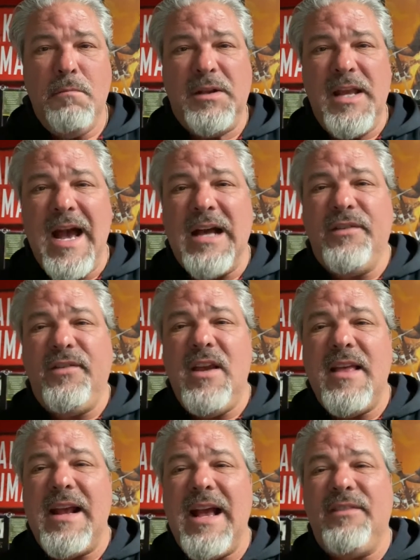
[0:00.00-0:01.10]
But the honesty
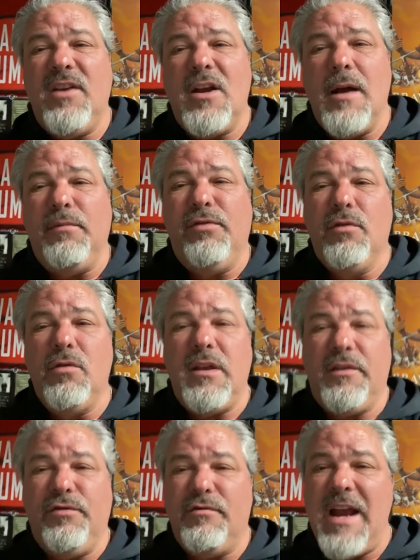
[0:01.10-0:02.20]
that has to come through
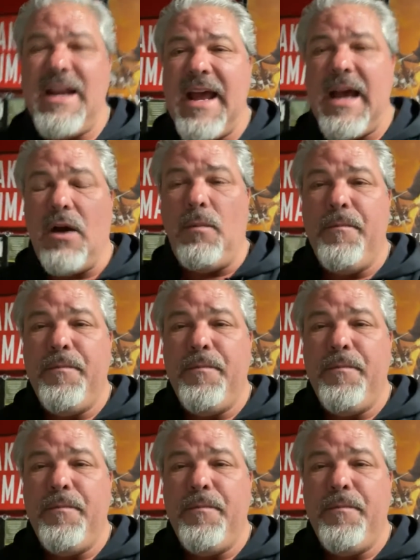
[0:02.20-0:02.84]
this right now,